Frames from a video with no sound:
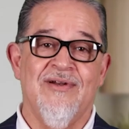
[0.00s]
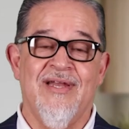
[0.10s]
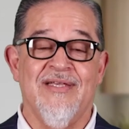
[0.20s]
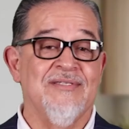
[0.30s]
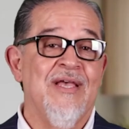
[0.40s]
or
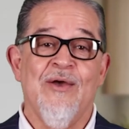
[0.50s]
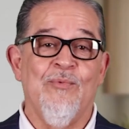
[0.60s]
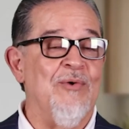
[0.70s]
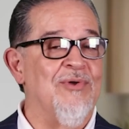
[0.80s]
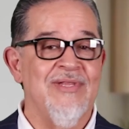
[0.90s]
less,
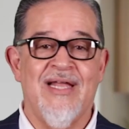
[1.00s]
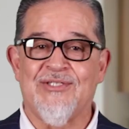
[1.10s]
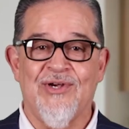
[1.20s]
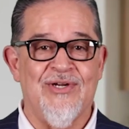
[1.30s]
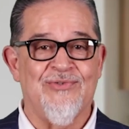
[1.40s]
we will not
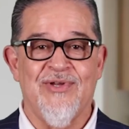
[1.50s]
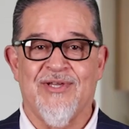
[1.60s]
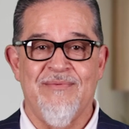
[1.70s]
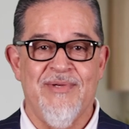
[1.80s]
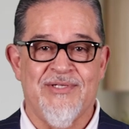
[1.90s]
charge you a
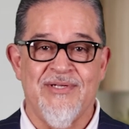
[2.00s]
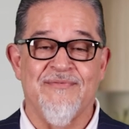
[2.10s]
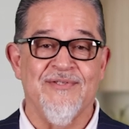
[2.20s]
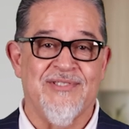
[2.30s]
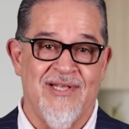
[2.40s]
commission
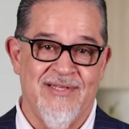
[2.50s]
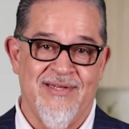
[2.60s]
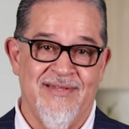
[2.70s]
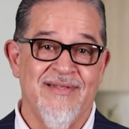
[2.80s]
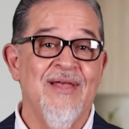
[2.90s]
for selling it.